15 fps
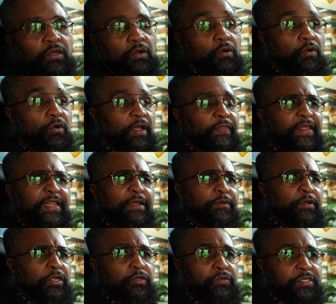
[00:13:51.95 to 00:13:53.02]
or I think they were
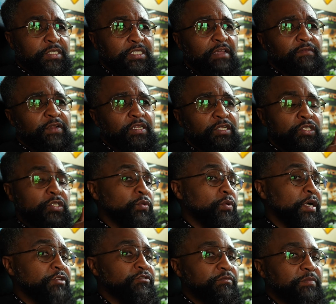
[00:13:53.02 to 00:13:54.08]
going to do a 70 to
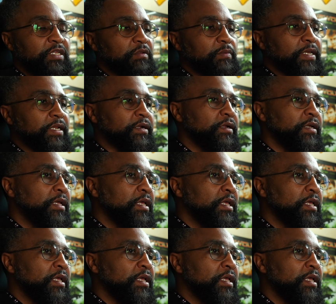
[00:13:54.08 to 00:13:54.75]
200 millimeter.